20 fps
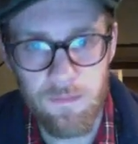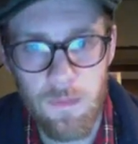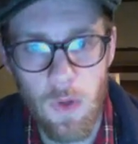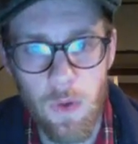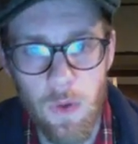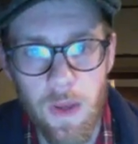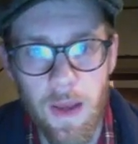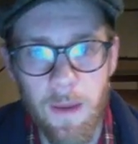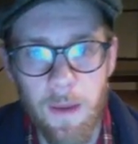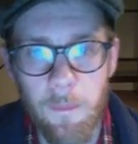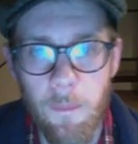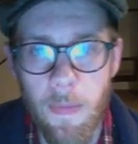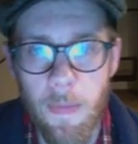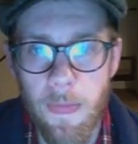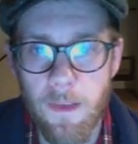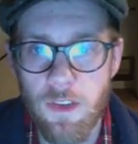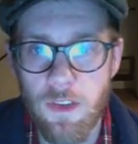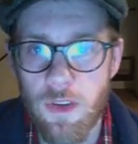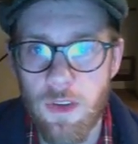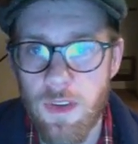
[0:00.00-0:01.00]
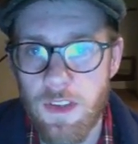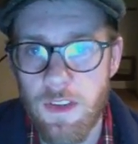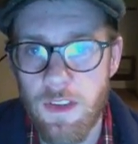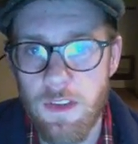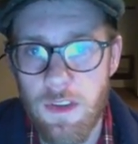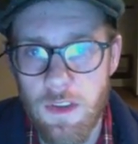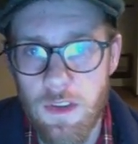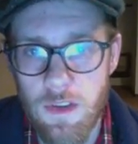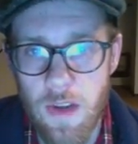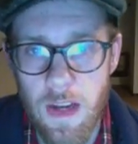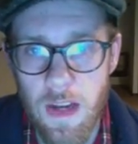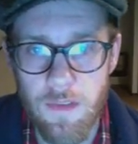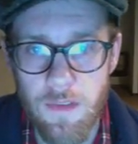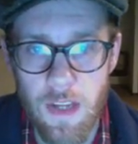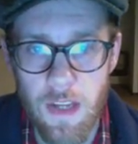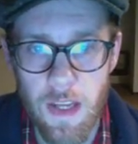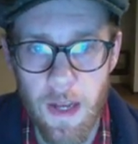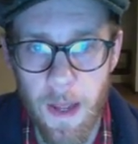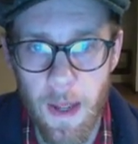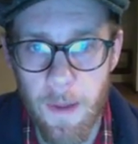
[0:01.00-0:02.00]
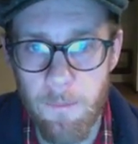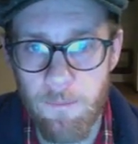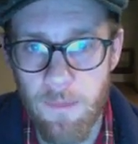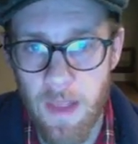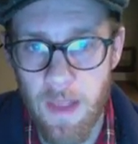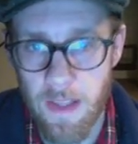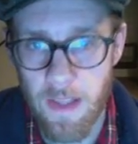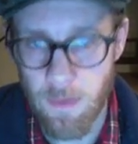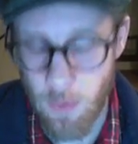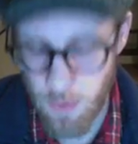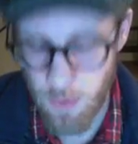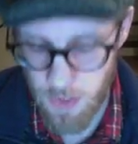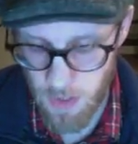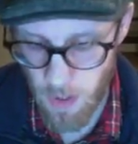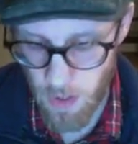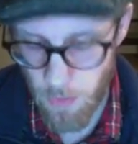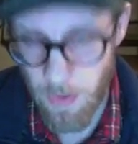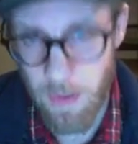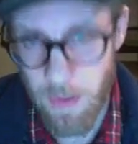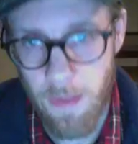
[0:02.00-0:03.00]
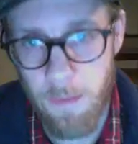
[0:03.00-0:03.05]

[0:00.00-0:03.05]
Okay, so this is your strand of DNA. That's what we start with.